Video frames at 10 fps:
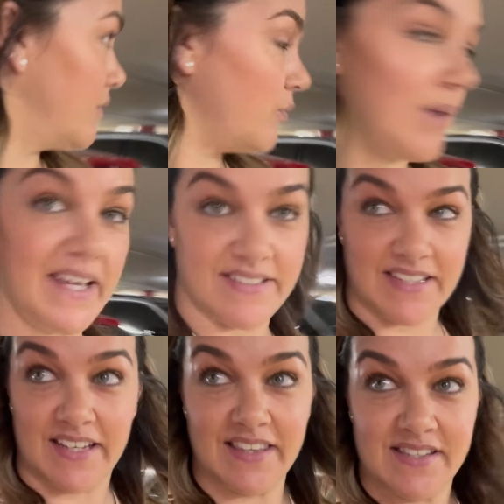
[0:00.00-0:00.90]

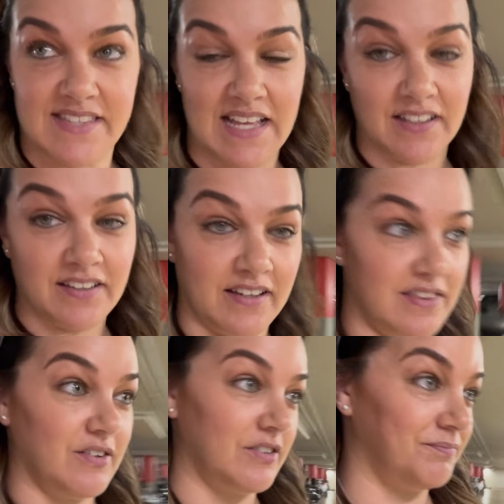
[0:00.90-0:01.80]
waiting in the salon, I
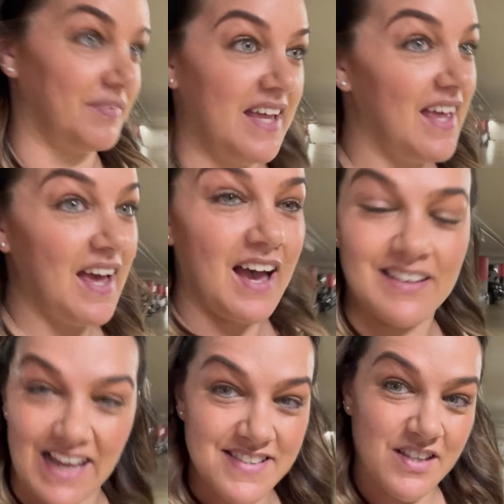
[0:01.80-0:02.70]
thought
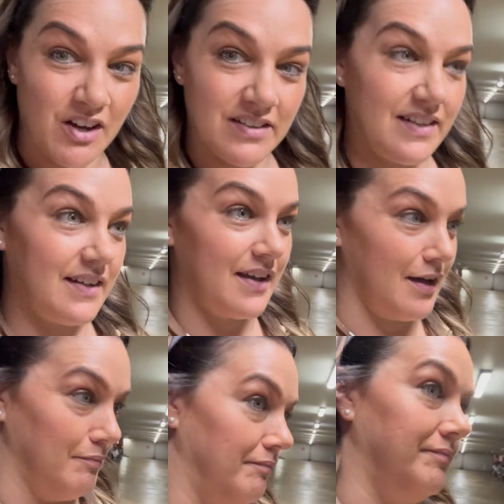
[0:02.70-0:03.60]
I'll ask Connor to
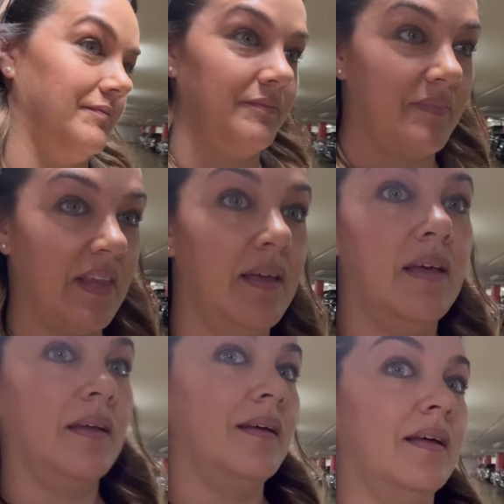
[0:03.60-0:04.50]
come,
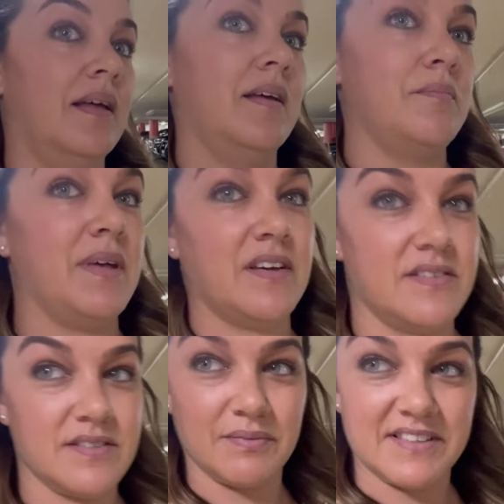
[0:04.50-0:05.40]

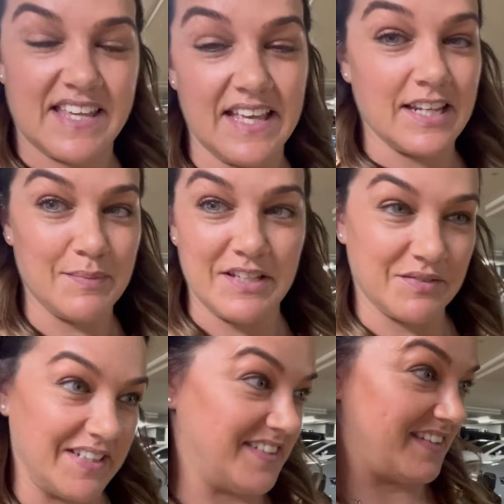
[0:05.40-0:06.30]
because what's he going to be
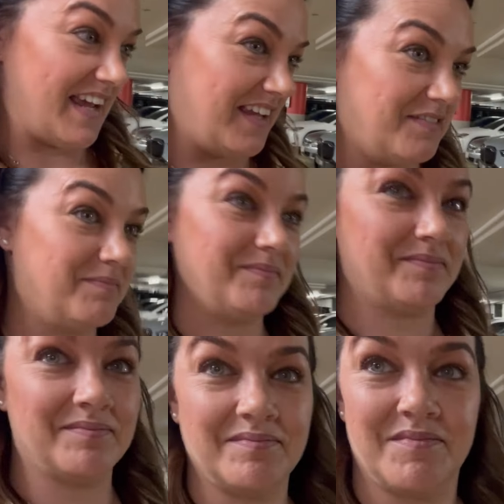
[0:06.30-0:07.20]
doing today?
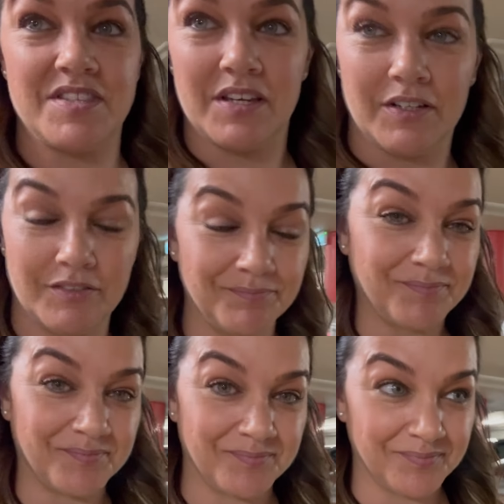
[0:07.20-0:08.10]
So
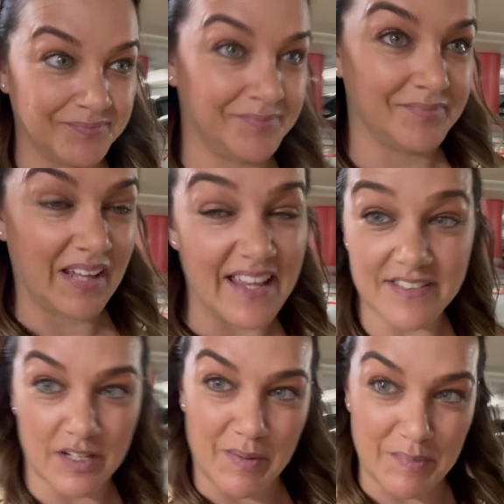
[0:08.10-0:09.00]
he's
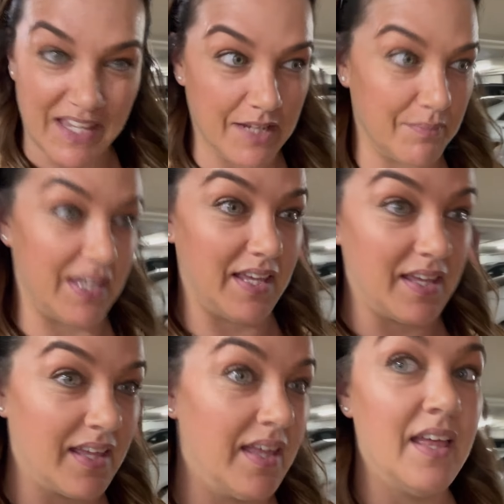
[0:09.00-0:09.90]
going to be meeting me
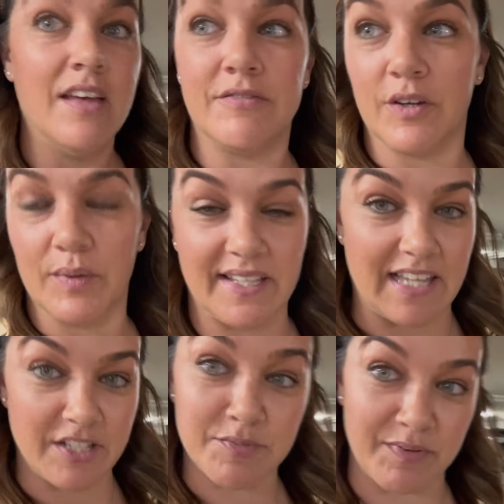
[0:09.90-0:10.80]
for a quick
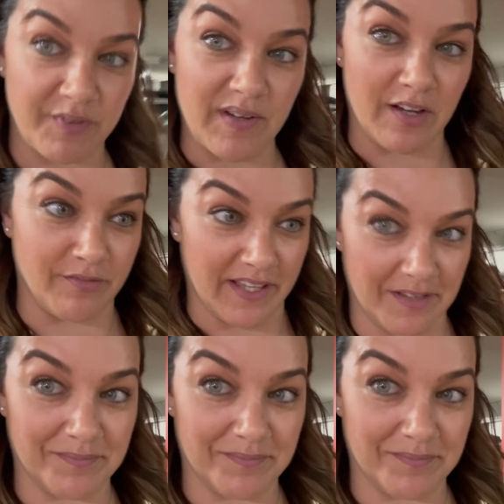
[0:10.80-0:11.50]
lunch before LV.